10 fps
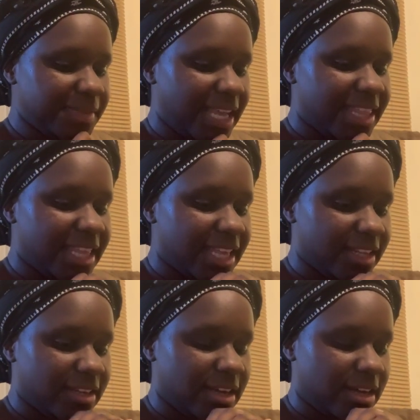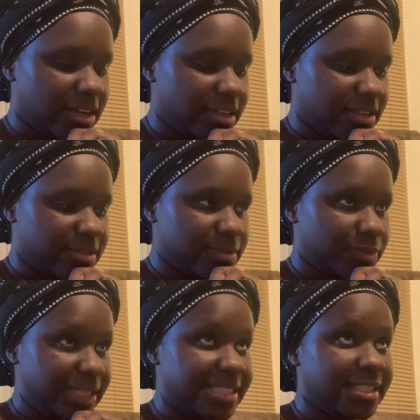And then
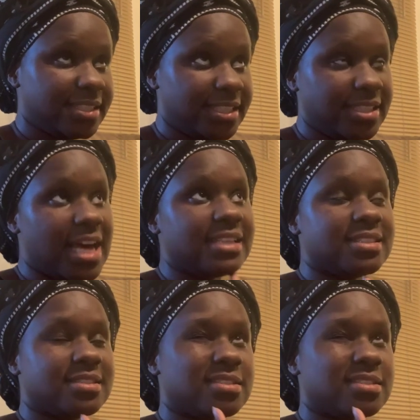recently, last